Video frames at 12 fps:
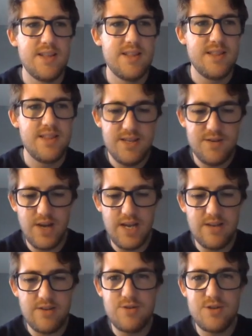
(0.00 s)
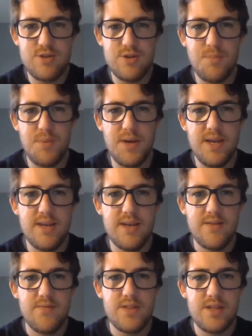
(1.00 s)
These values should be
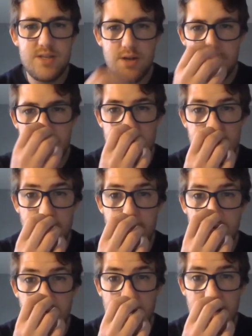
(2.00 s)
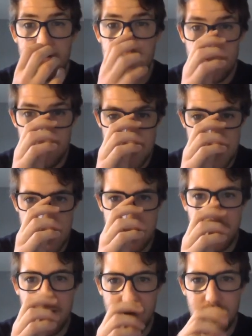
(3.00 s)
the total number of households in
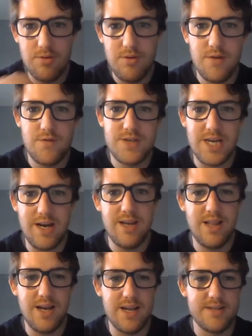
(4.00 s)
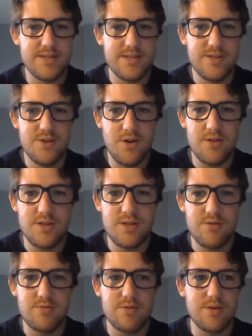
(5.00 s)
the whole of Thailand, not the
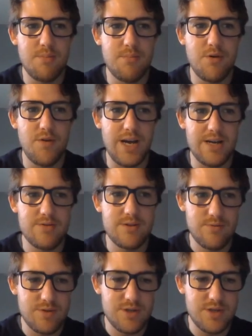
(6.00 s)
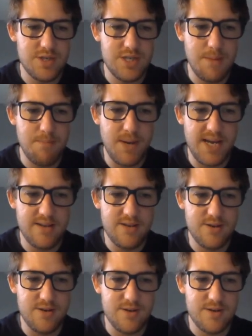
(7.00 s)
total number of households just in
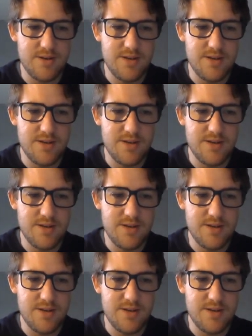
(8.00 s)
Bangkok.